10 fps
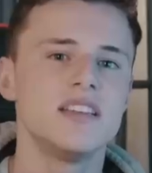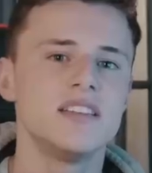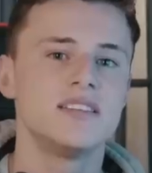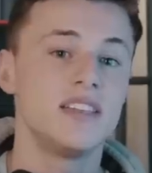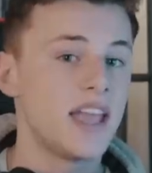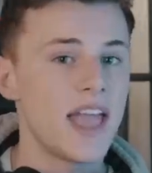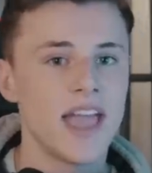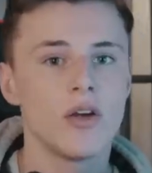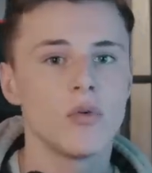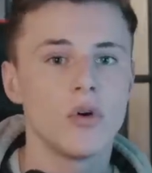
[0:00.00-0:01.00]
is the
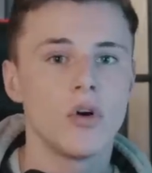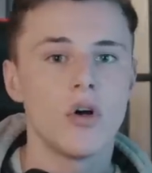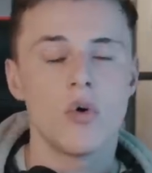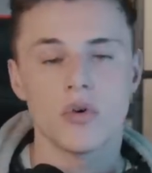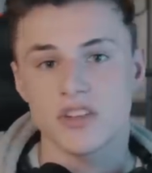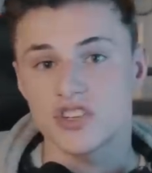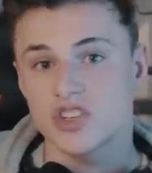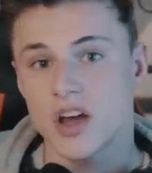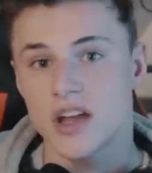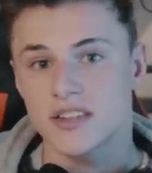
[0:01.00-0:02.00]
A-roll, or the
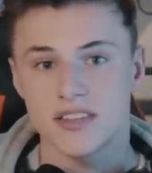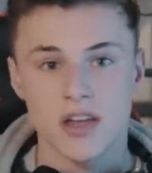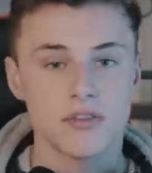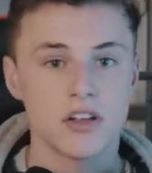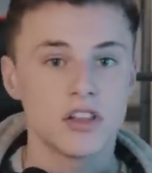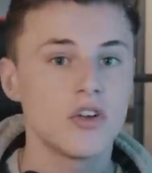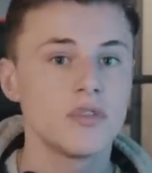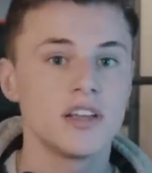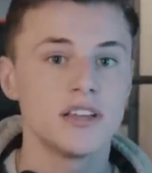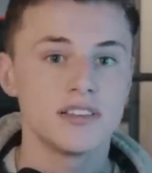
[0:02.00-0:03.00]
shots of the
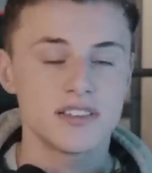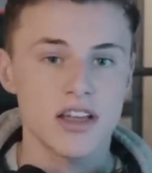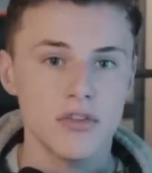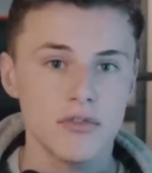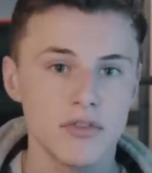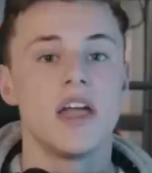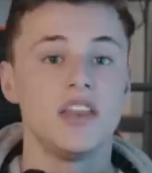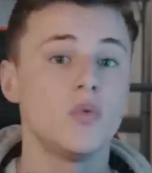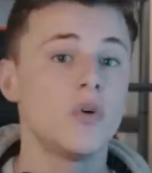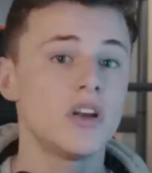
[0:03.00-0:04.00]
clothing itself, and
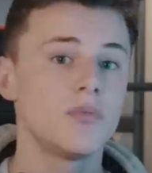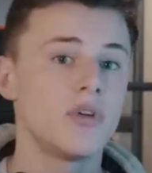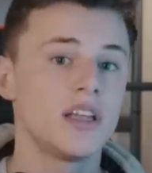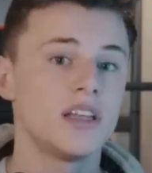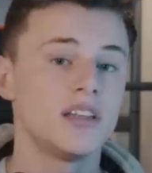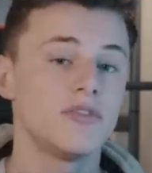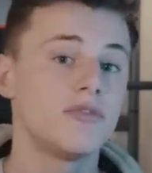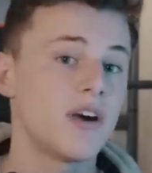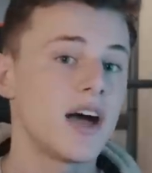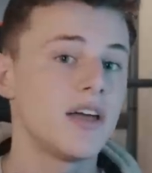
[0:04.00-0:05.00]
you want to break it into
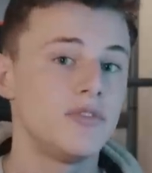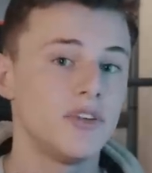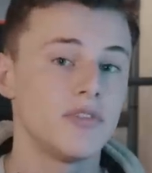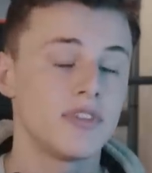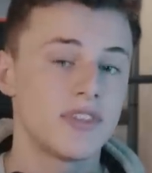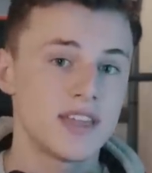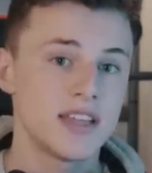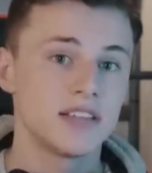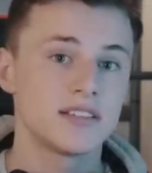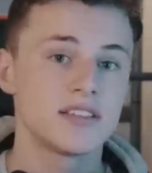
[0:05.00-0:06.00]
five different
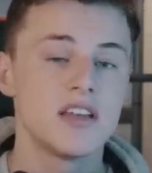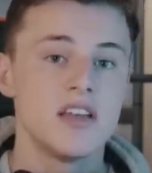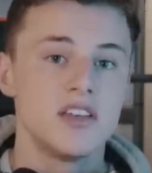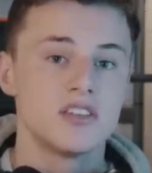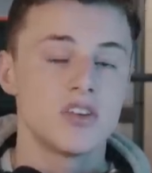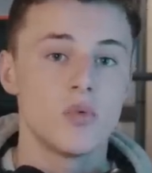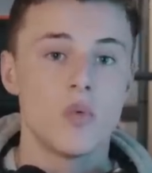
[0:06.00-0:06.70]
things. So